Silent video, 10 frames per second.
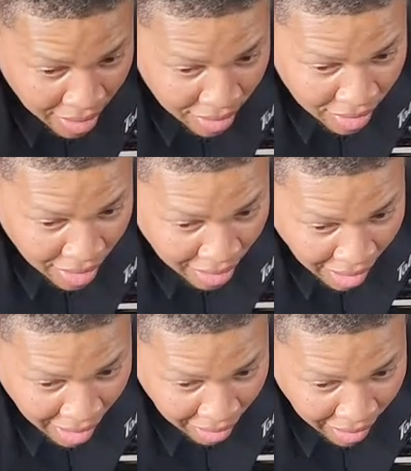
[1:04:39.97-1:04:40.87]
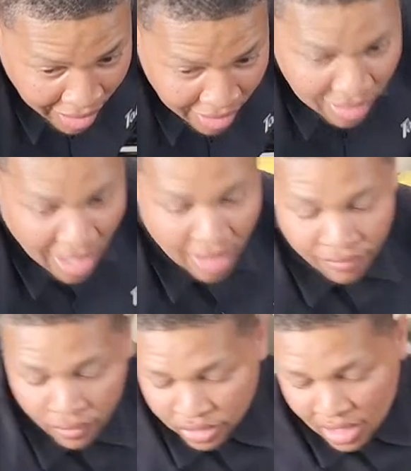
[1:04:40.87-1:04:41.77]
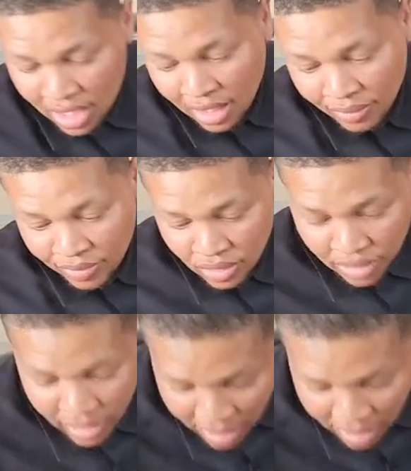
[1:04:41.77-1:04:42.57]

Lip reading: Getting kind of late. It's 9:14.